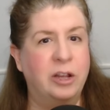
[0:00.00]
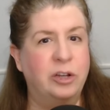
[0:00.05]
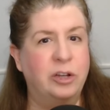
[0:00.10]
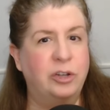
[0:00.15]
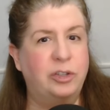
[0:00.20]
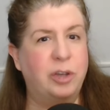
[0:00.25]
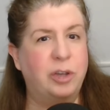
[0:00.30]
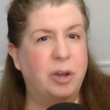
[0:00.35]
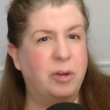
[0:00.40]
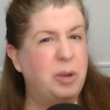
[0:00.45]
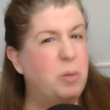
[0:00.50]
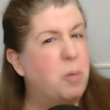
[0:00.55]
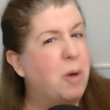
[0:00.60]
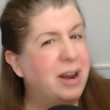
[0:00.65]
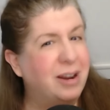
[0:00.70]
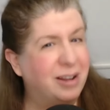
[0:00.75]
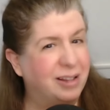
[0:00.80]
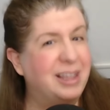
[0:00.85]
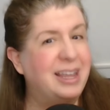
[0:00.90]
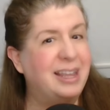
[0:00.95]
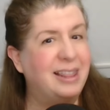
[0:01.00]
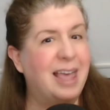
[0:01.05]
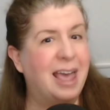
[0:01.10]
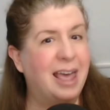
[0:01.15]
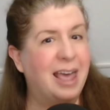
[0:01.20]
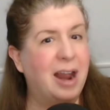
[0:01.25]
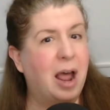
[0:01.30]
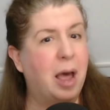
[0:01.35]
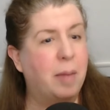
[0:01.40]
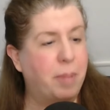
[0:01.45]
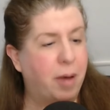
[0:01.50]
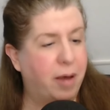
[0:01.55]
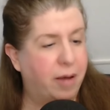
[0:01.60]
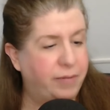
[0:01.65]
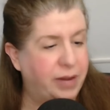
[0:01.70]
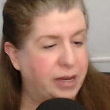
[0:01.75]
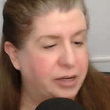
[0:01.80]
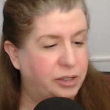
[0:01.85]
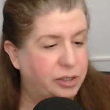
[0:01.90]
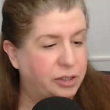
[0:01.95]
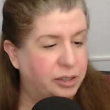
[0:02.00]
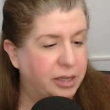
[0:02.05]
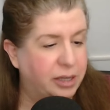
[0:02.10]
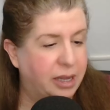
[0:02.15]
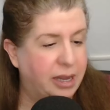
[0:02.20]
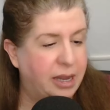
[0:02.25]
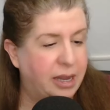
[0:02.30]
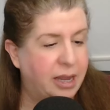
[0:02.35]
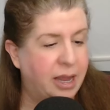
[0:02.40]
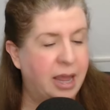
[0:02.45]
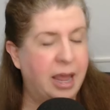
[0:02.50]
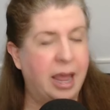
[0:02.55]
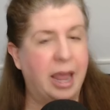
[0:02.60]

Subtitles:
So you want to clean that up, obviously,